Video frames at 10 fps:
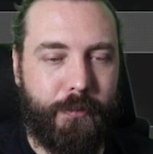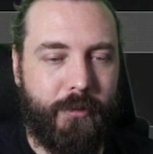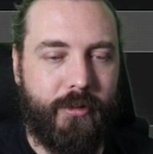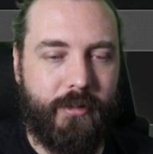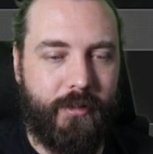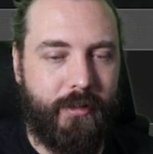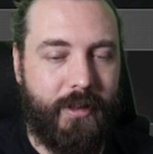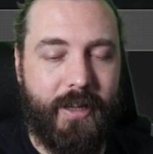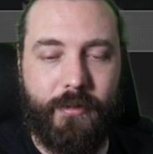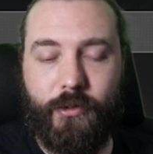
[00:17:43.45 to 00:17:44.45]
But
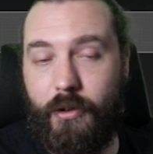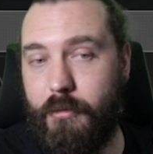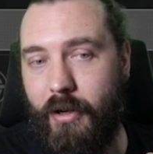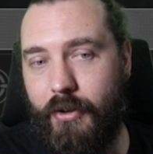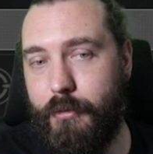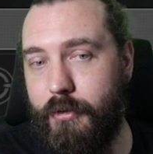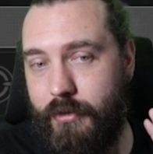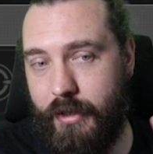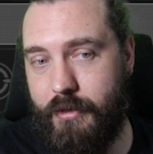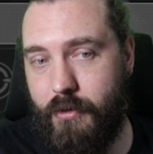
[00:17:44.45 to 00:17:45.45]
yeah, so I
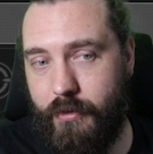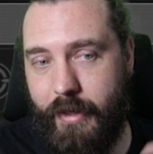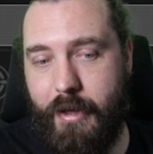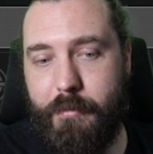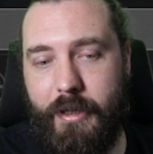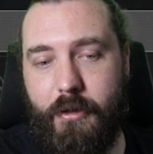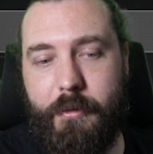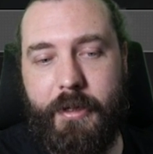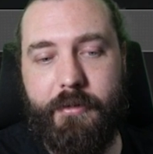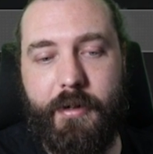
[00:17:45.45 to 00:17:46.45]
would ignore that. Pick
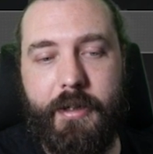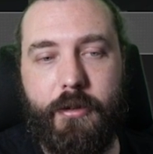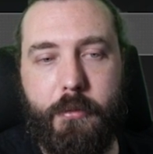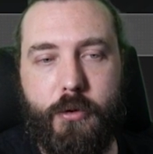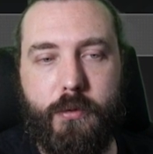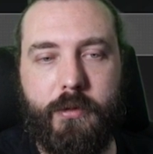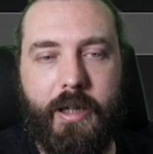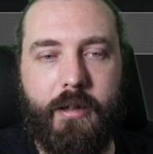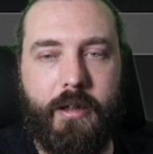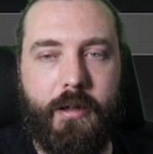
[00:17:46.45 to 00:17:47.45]
up hit rate, double
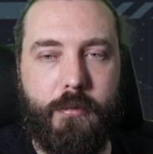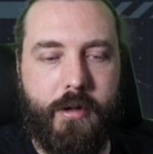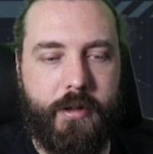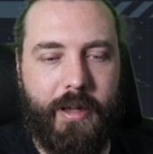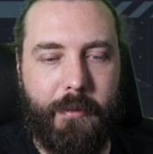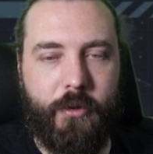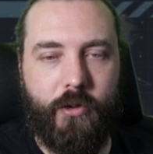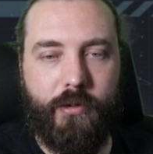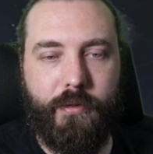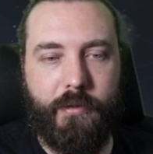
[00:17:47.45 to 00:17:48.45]
cooldown, and one of the
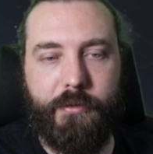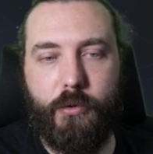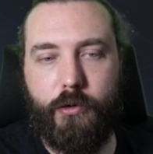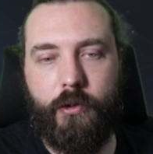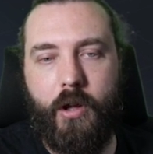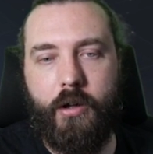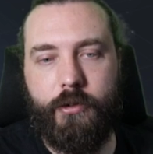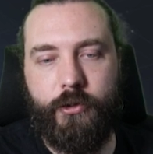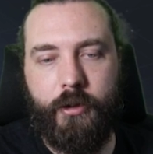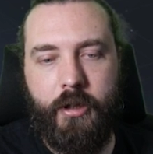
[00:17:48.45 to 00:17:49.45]
damages for the 4
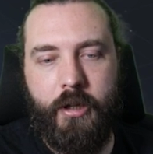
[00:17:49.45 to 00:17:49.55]
slots.